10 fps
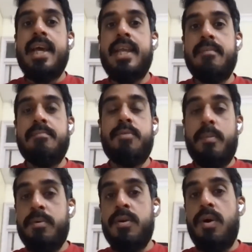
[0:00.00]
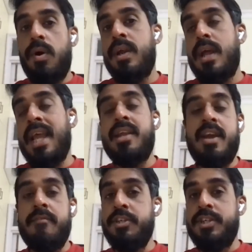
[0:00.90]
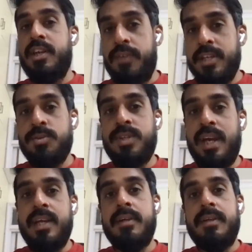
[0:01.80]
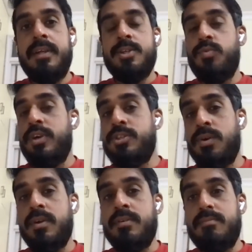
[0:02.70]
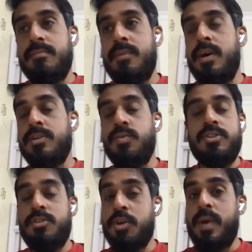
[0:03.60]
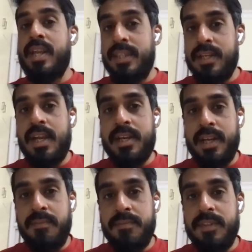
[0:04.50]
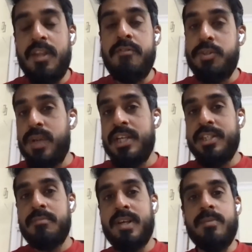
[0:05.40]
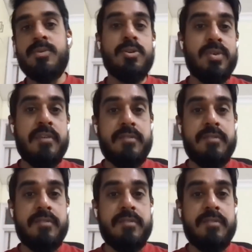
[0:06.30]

in a proper or an efficient way, so that once you're querying the data, the visualization becomes also